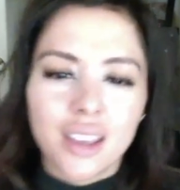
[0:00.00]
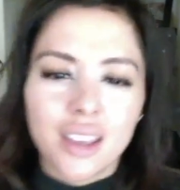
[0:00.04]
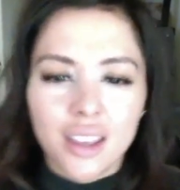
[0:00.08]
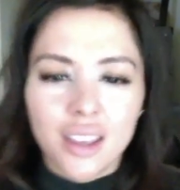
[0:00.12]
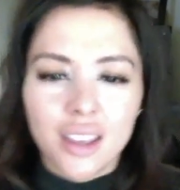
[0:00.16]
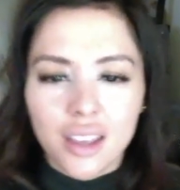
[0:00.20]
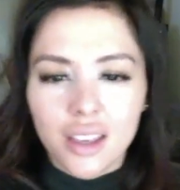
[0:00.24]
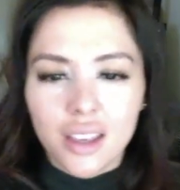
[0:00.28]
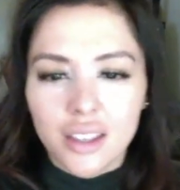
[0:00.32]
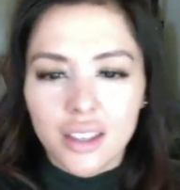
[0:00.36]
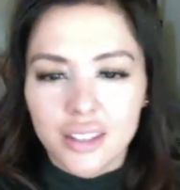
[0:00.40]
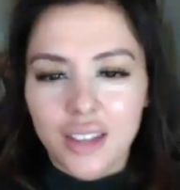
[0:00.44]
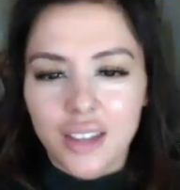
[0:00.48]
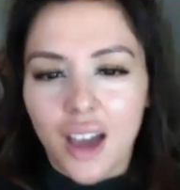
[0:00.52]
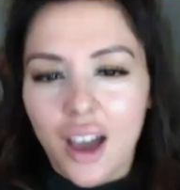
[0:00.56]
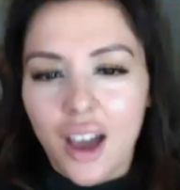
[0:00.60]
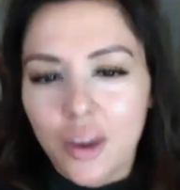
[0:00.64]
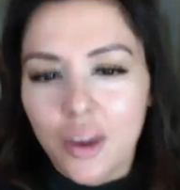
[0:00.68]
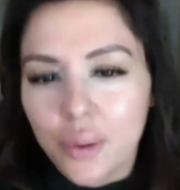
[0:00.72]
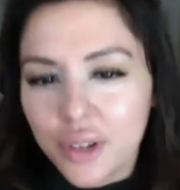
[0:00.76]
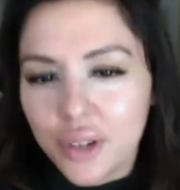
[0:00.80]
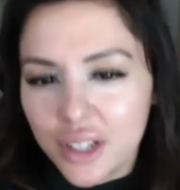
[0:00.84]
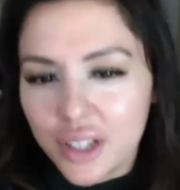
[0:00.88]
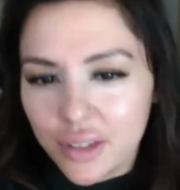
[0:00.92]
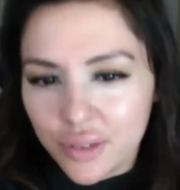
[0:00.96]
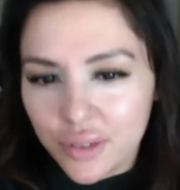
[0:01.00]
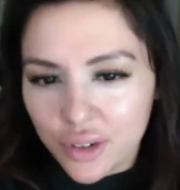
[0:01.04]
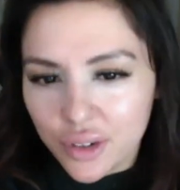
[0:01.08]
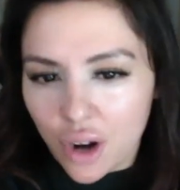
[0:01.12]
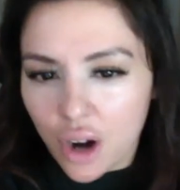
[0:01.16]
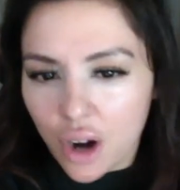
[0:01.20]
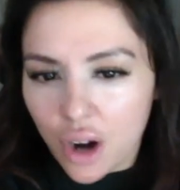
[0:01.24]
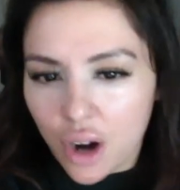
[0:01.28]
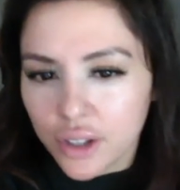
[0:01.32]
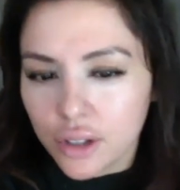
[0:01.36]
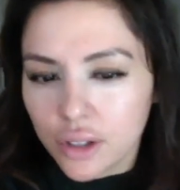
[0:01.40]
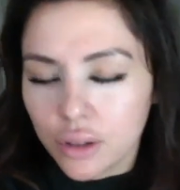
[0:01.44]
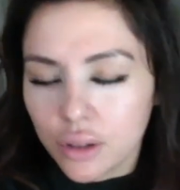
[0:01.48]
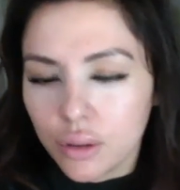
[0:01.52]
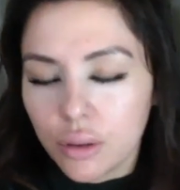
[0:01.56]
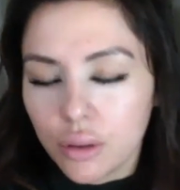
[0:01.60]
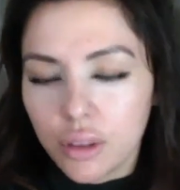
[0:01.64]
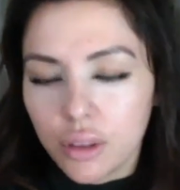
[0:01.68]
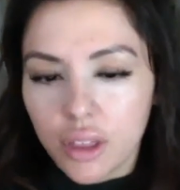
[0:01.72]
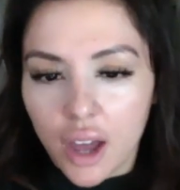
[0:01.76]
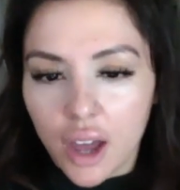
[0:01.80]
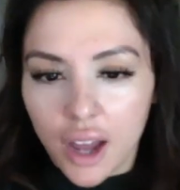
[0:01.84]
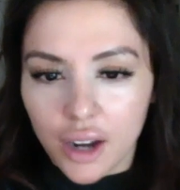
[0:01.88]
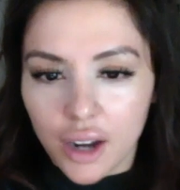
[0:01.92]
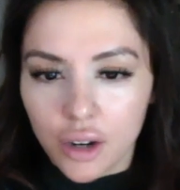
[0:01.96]
Yeah, I would even argue
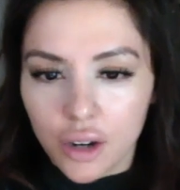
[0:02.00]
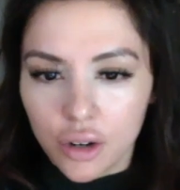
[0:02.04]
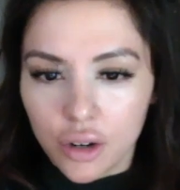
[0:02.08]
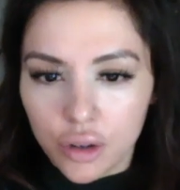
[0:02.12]
that